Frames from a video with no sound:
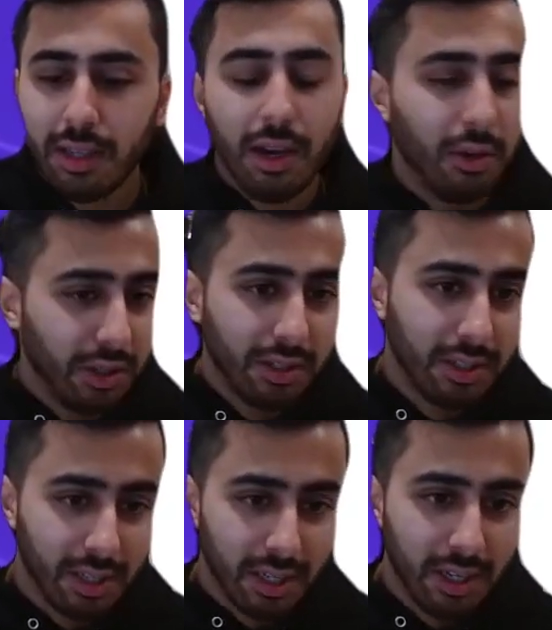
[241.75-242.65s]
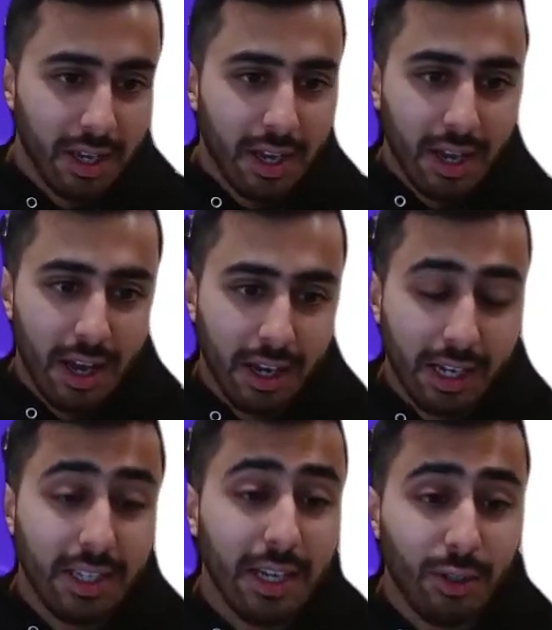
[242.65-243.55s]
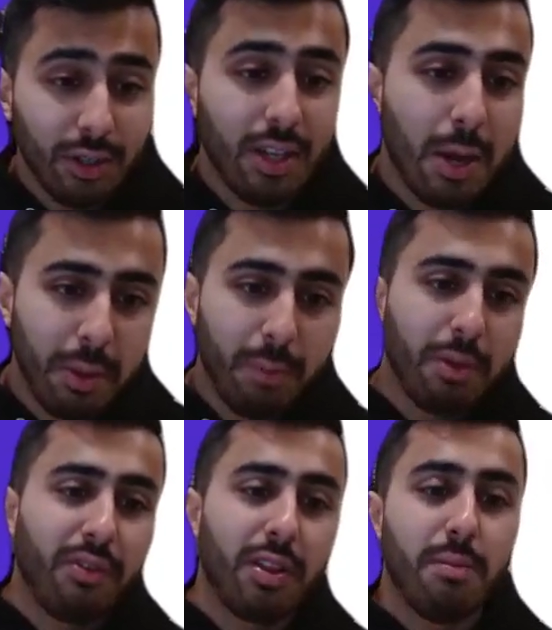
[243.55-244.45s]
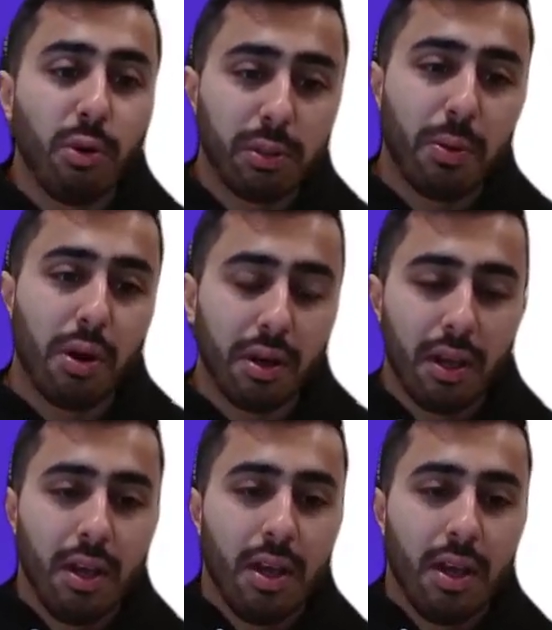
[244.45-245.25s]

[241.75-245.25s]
I know this is a contentious topic, but for the most part,